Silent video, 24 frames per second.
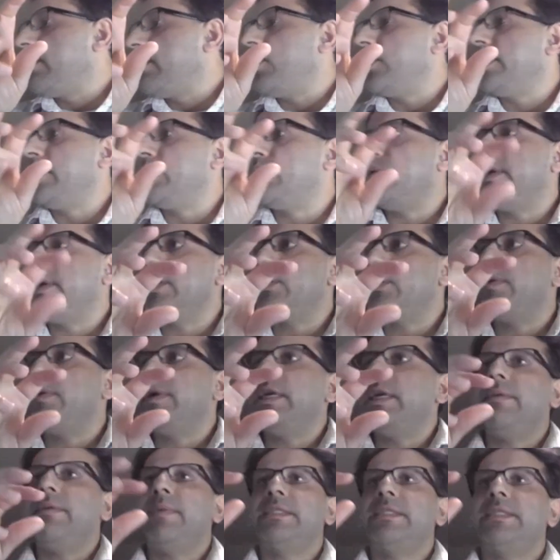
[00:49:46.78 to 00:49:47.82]
In
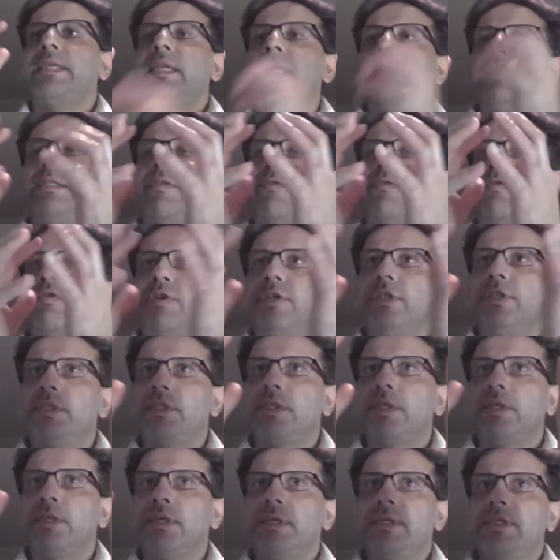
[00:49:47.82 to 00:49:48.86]
2020, basically the
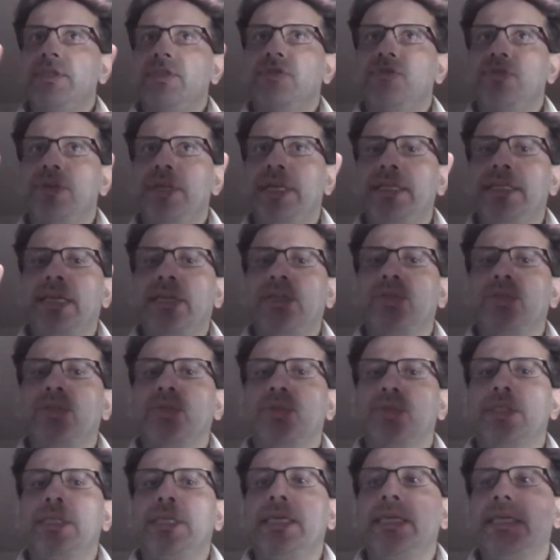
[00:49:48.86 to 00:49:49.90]
first screen that you
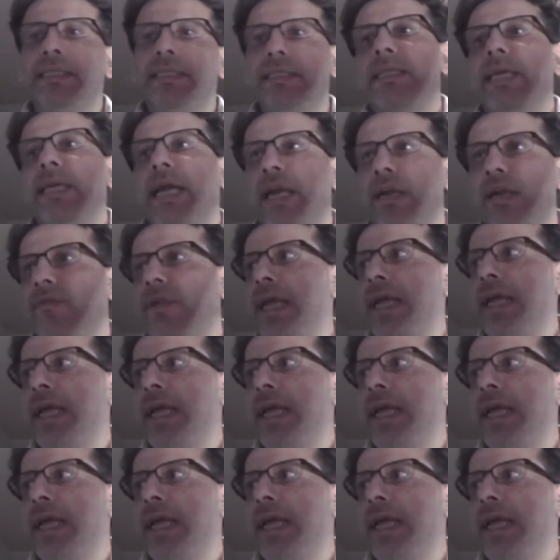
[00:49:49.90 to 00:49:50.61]
see is kind of like a